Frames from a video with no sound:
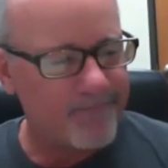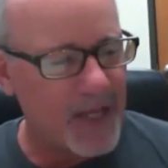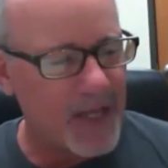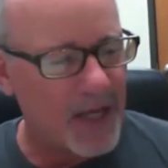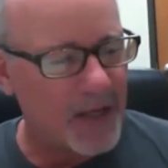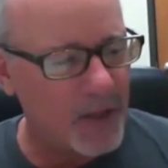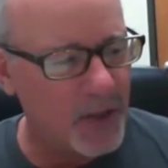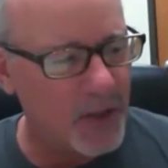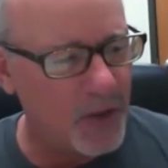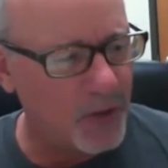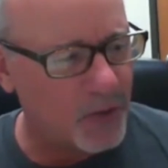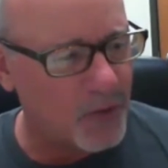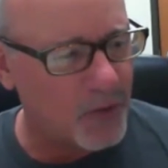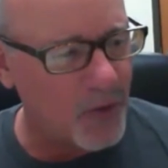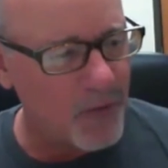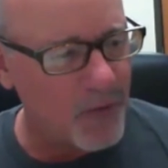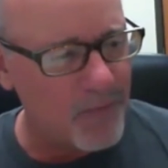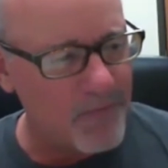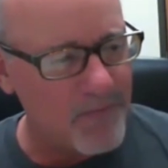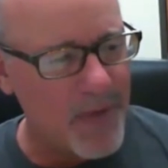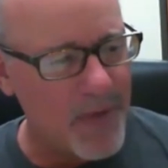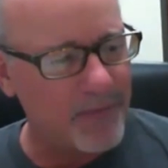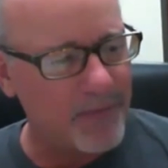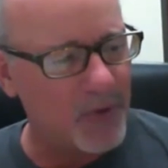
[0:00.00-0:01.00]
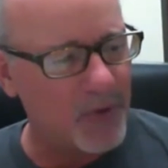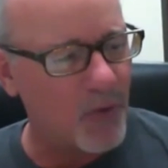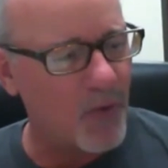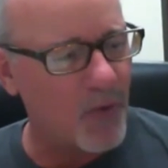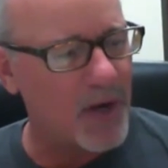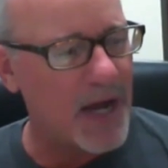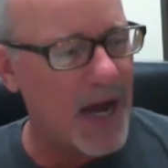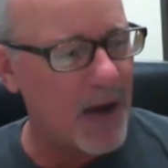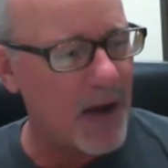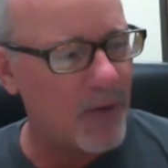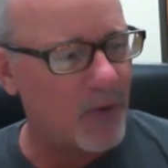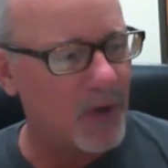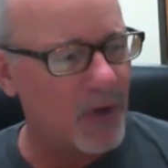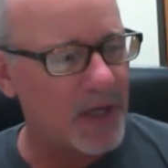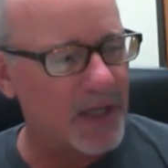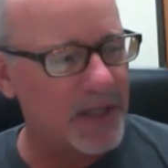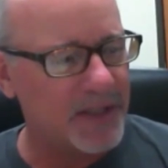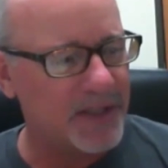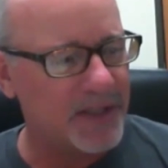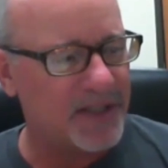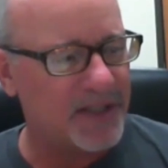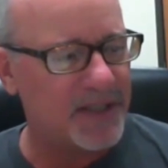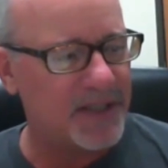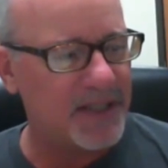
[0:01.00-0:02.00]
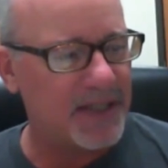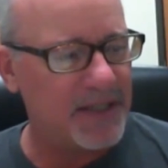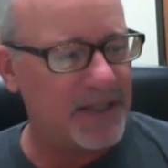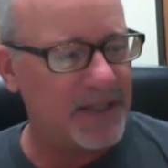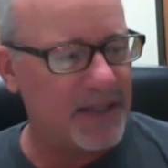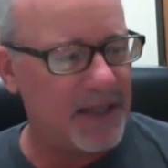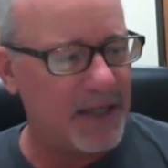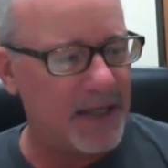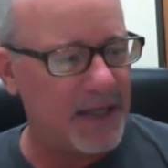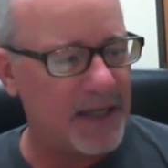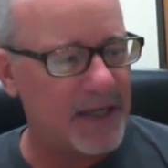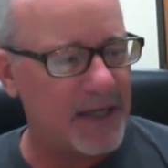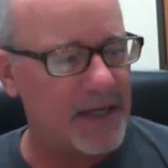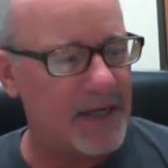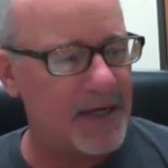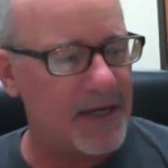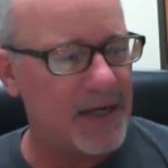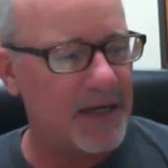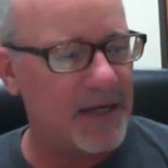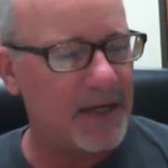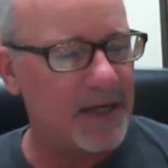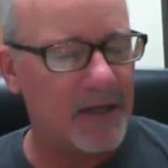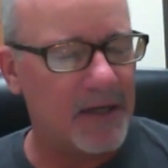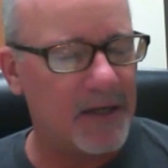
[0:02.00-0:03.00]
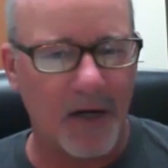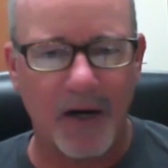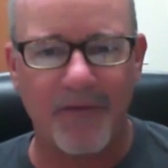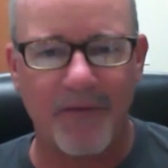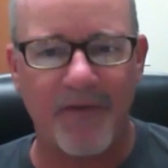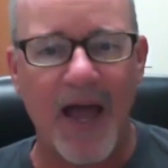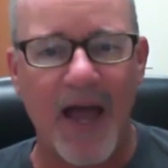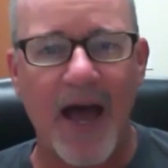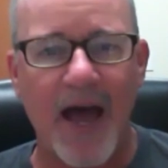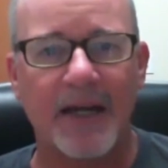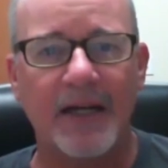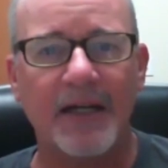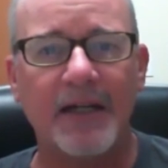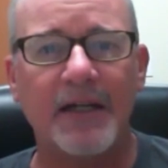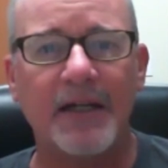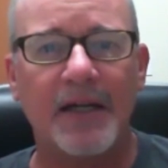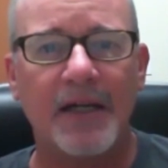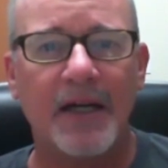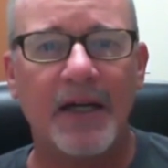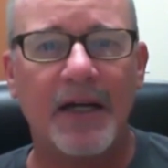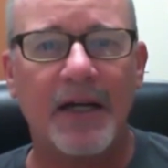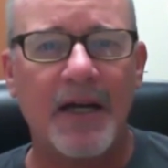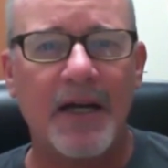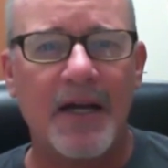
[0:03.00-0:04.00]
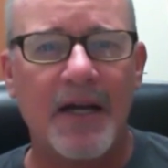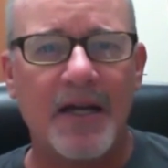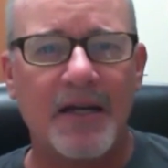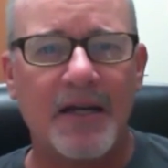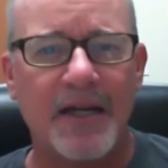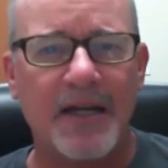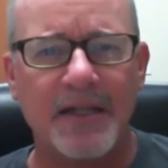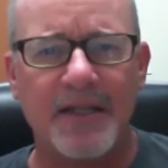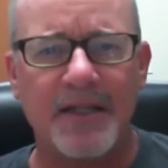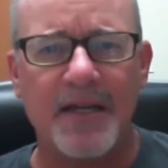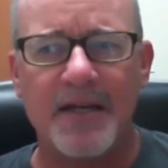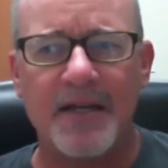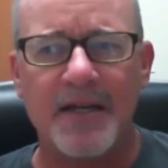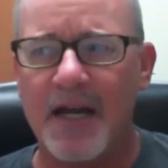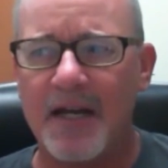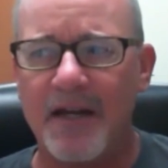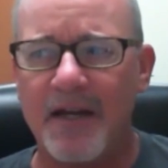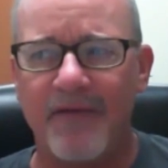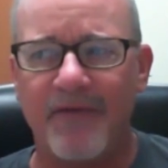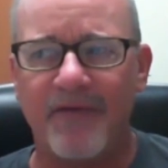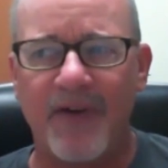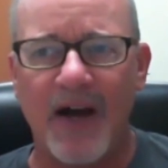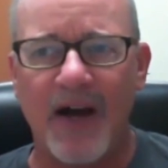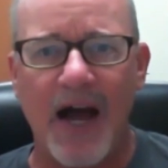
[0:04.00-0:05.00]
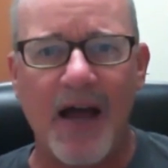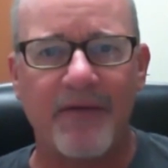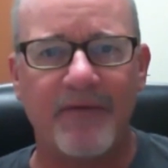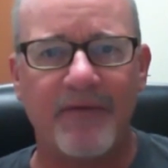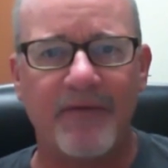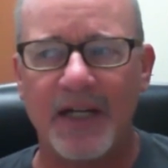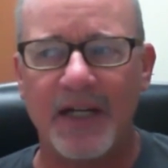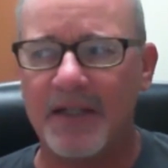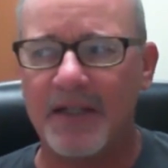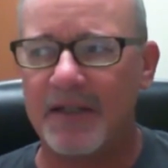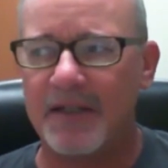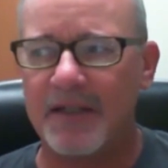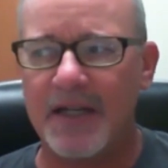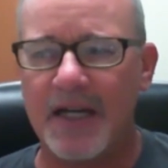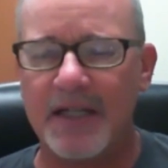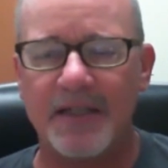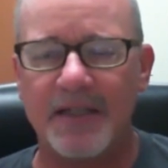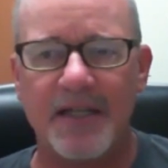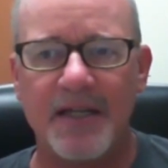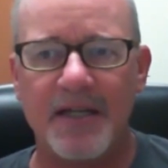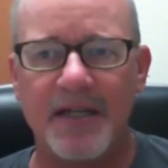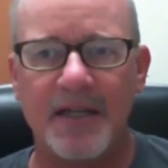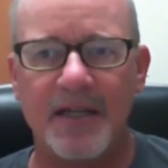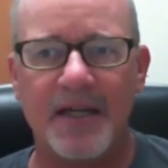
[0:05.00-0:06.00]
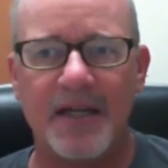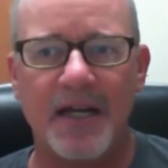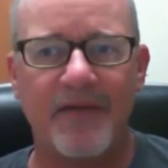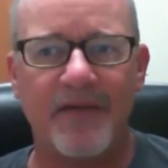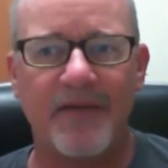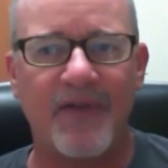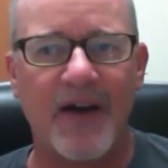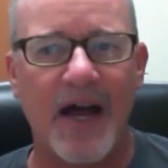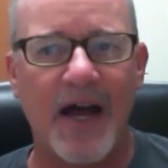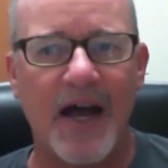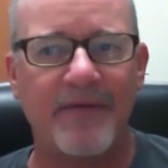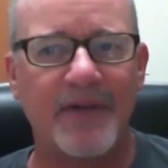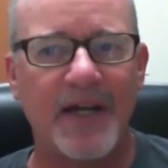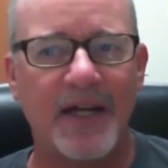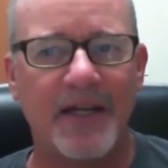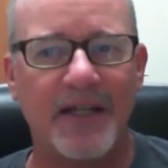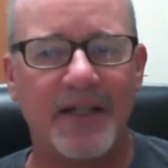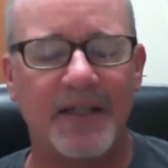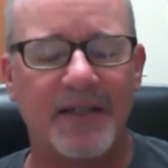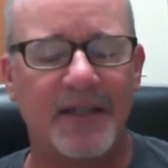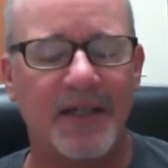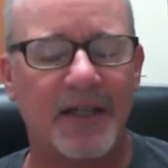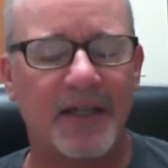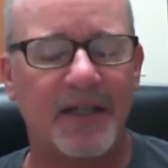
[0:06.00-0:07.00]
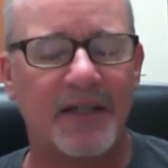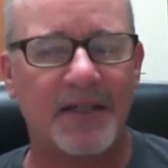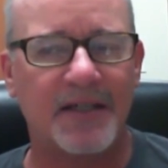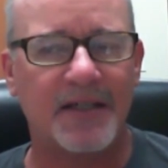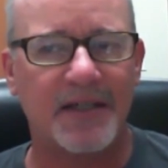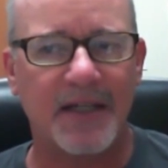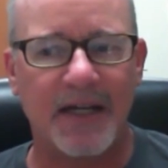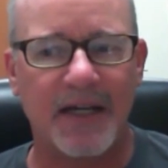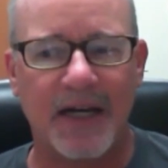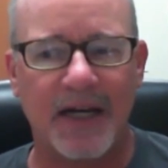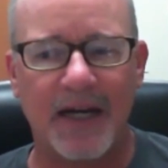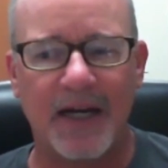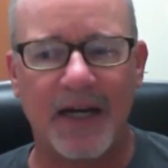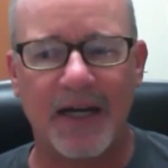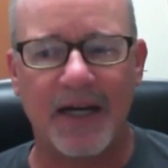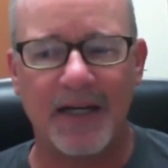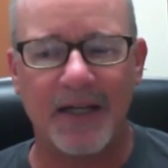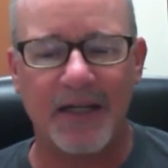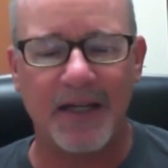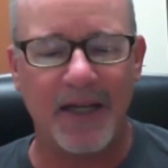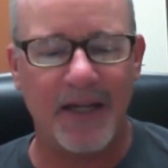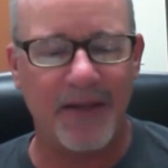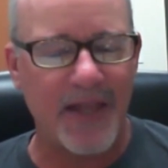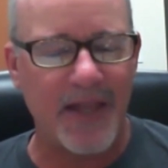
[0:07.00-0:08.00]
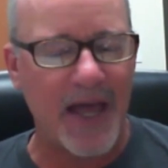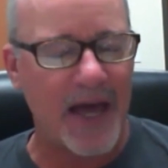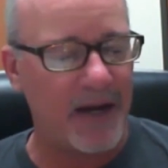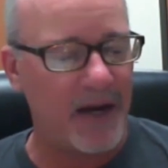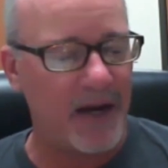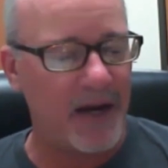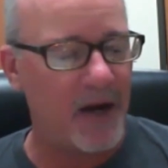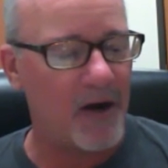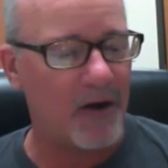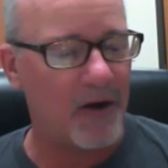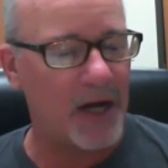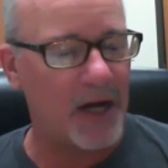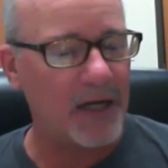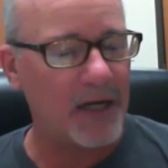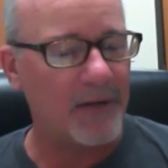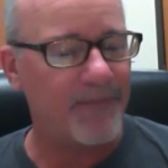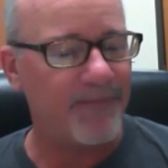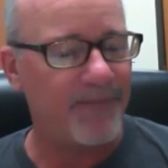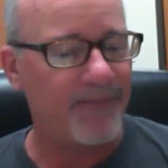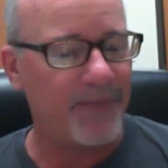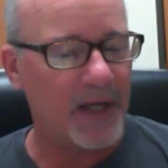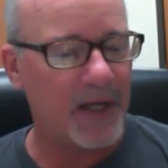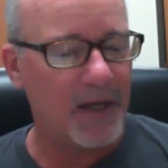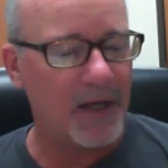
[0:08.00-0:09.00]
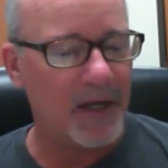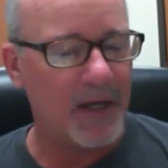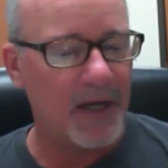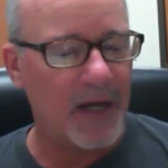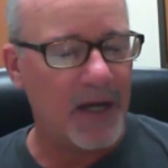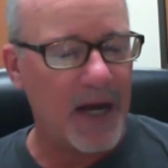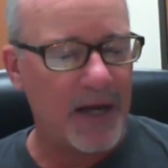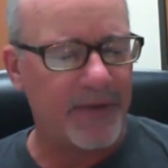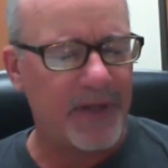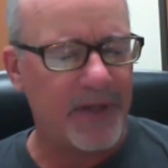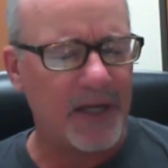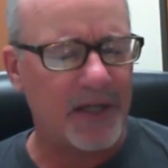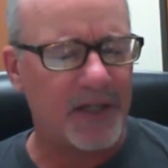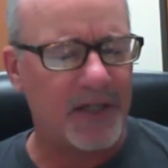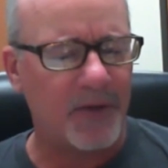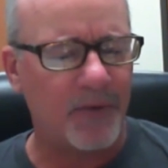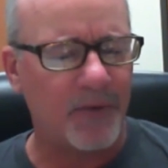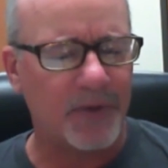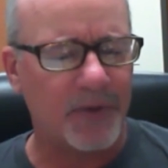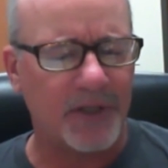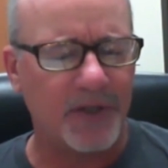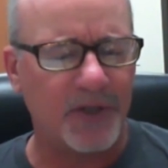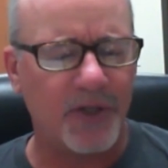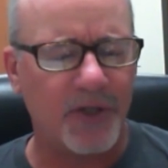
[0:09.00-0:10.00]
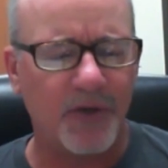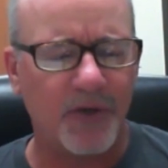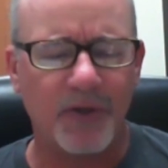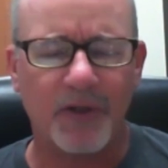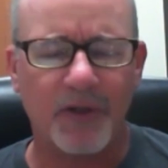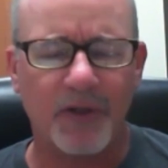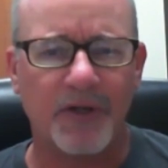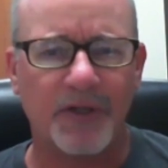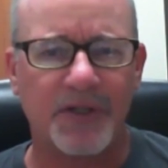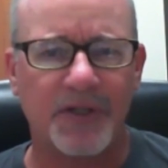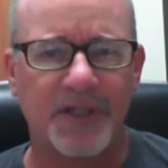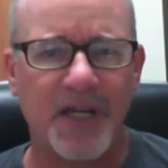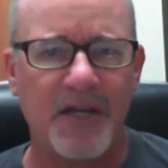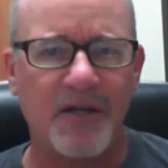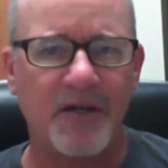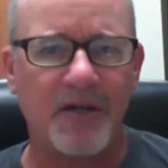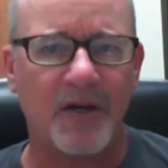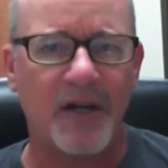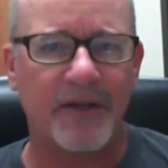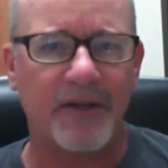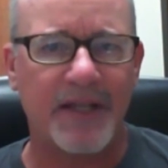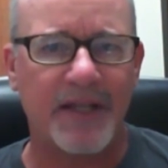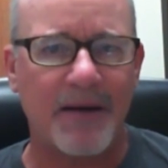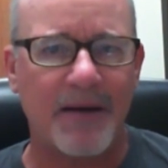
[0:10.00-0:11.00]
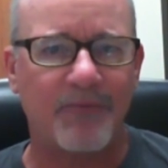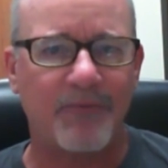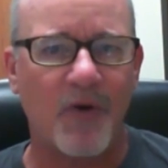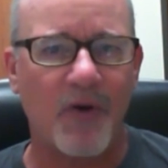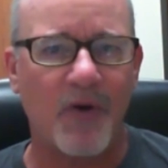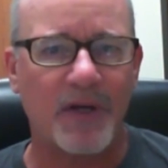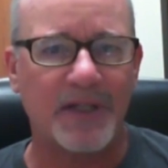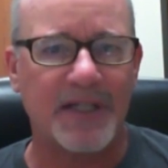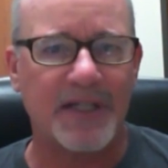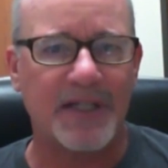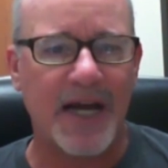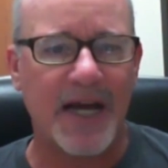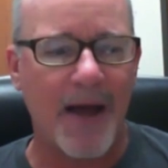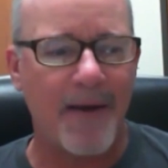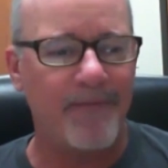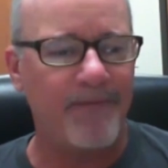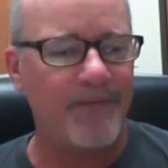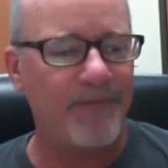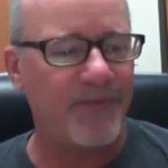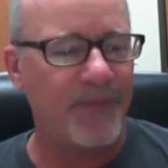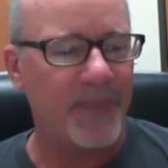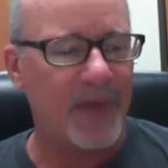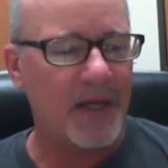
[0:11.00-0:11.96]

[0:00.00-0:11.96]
youth group member when I was in Arvada, nineteen ninety-five, ninety-six, uh, in that era. I think she was a junior or senior at that point in time.